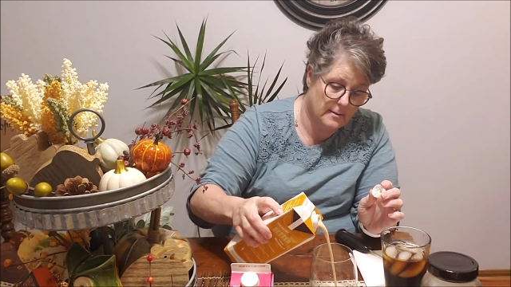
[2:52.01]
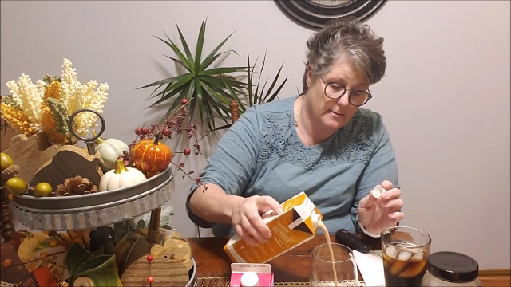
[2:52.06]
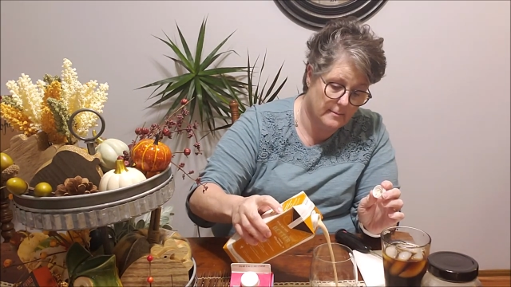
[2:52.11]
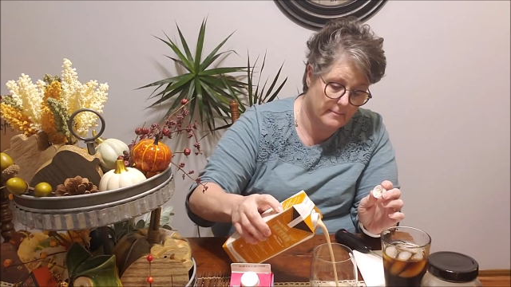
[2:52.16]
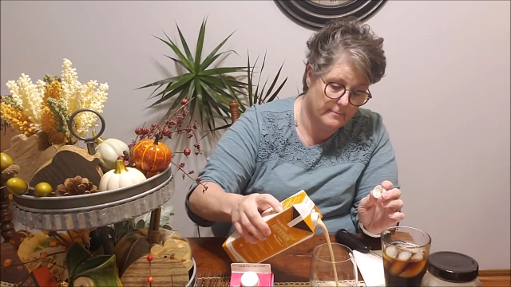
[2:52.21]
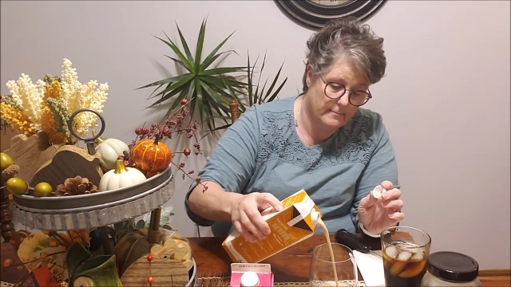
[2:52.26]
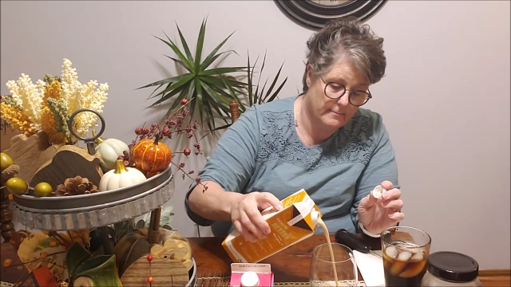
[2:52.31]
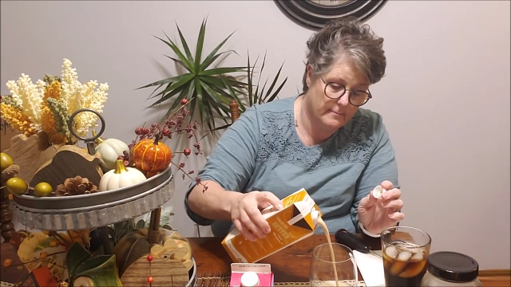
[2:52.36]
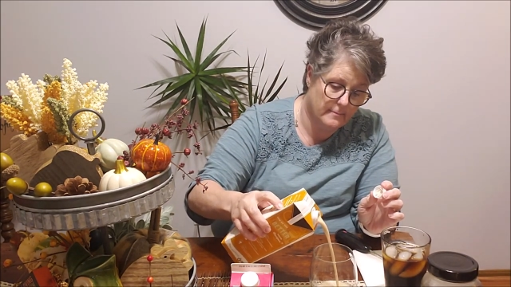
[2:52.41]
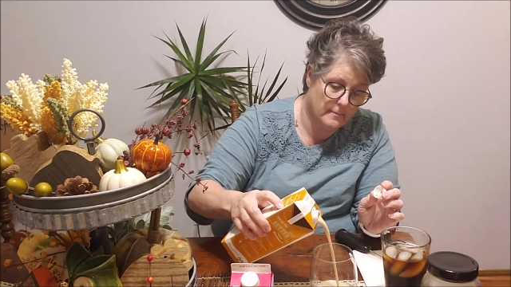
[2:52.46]

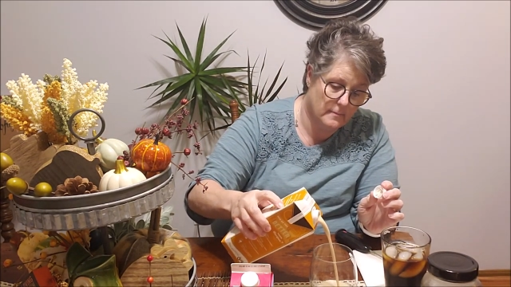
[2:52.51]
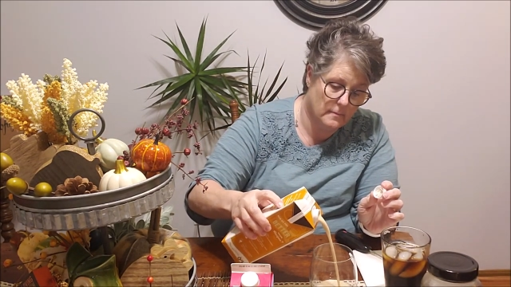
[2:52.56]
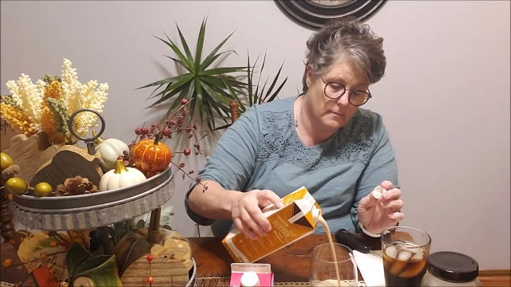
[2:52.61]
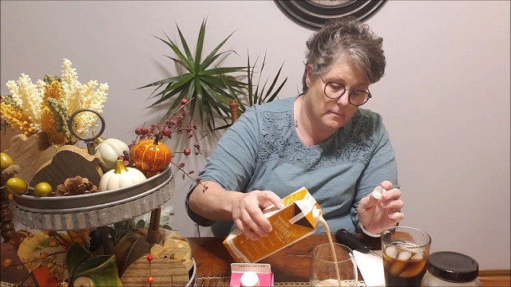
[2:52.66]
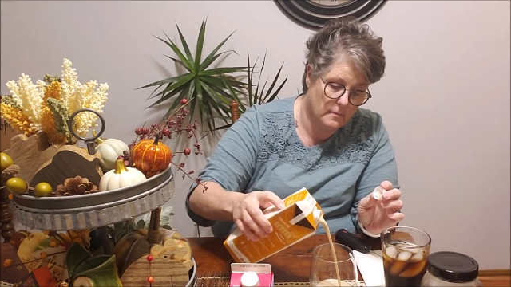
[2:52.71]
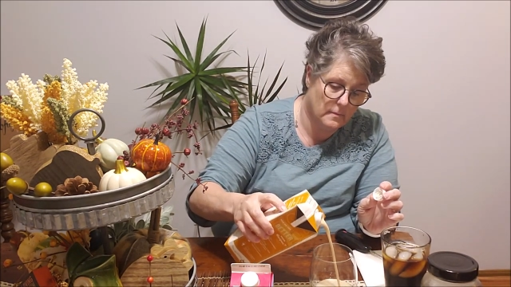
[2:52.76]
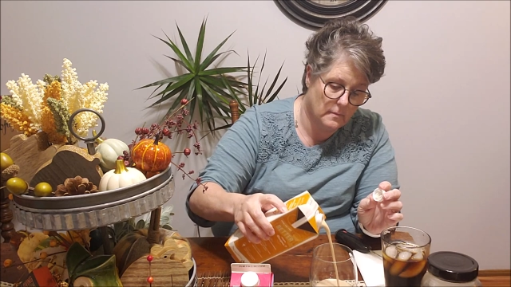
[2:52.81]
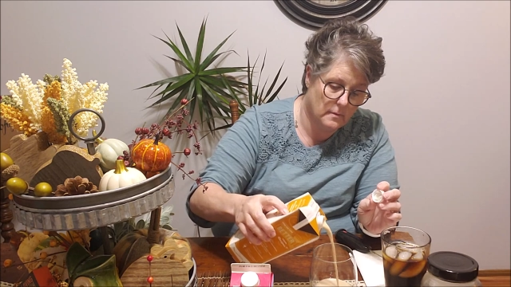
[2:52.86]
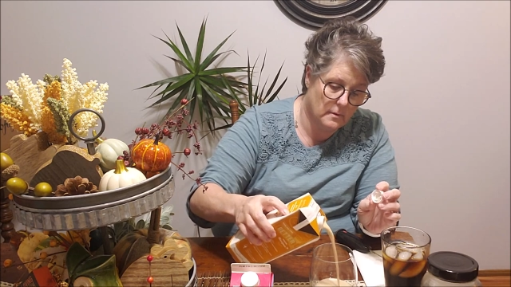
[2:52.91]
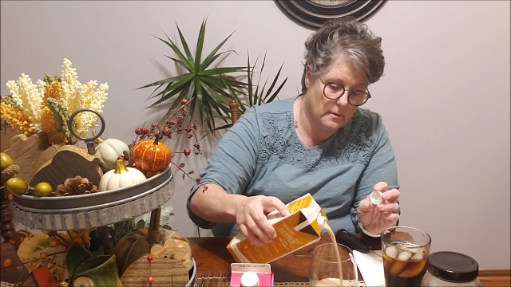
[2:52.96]

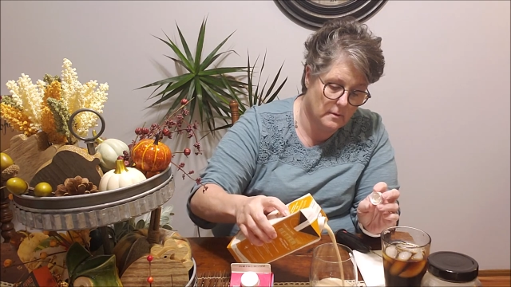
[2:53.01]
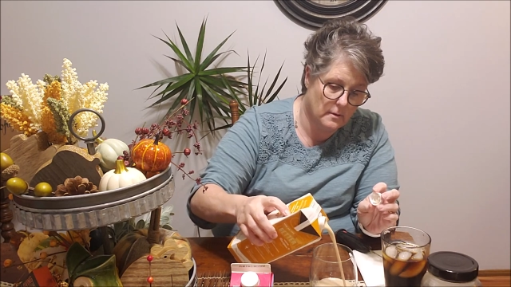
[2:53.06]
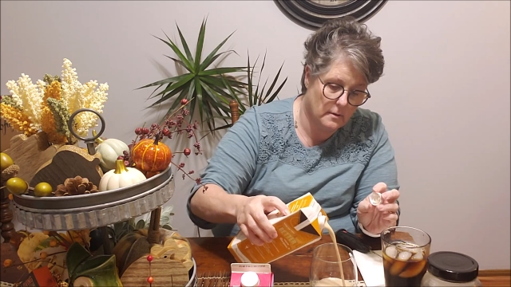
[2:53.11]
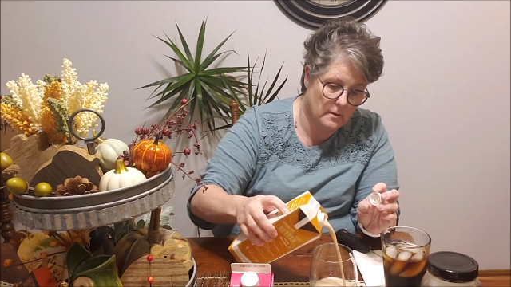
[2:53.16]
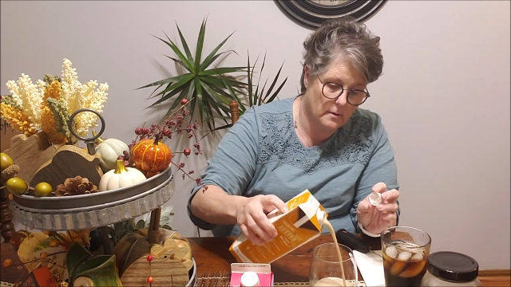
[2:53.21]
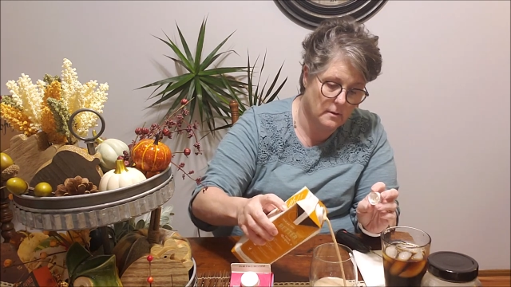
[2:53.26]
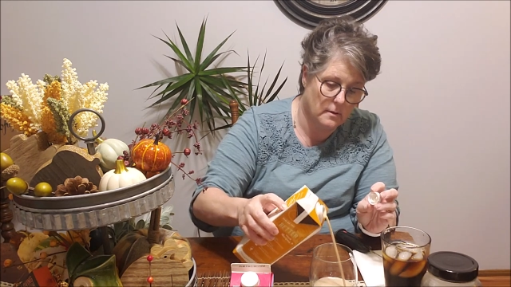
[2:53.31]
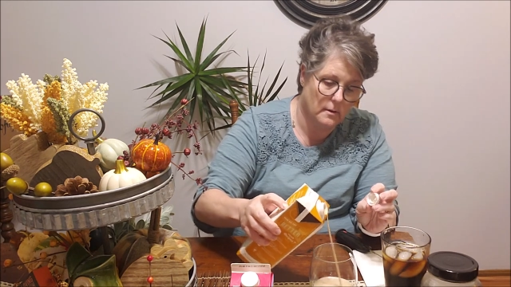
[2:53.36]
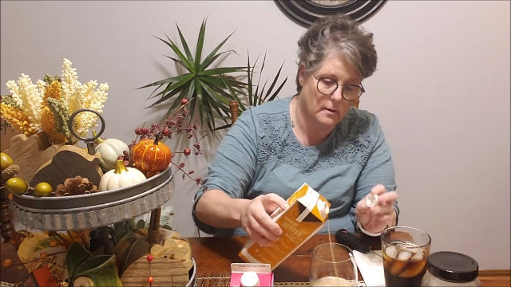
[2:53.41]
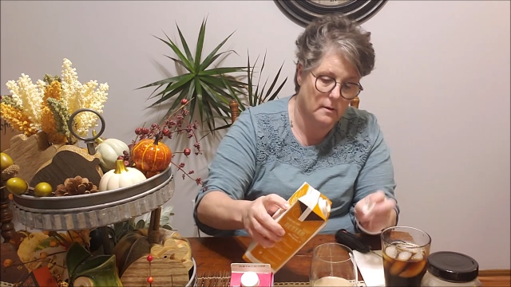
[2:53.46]

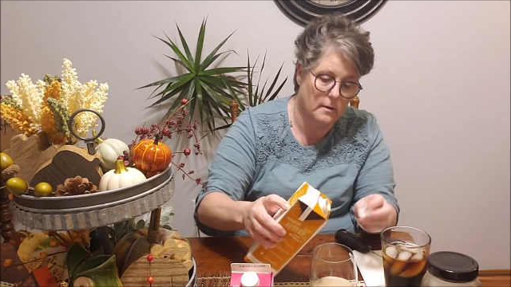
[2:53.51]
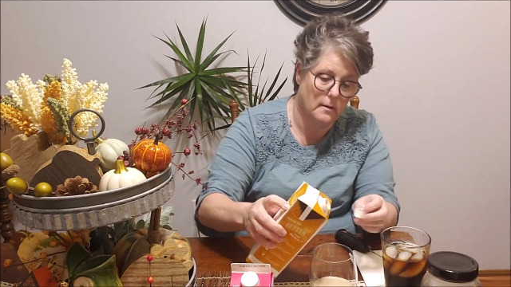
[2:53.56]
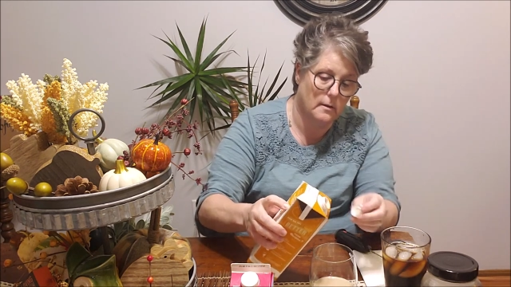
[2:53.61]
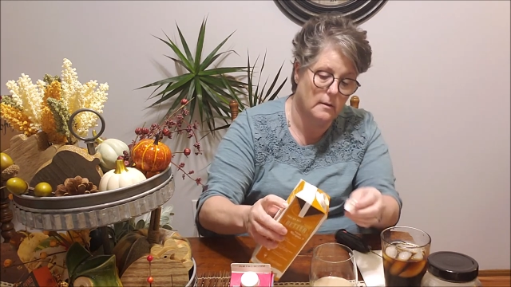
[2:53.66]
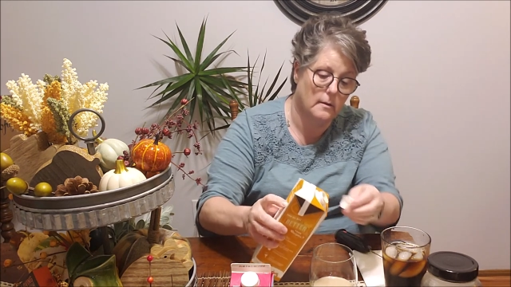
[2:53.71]
Nothing is said.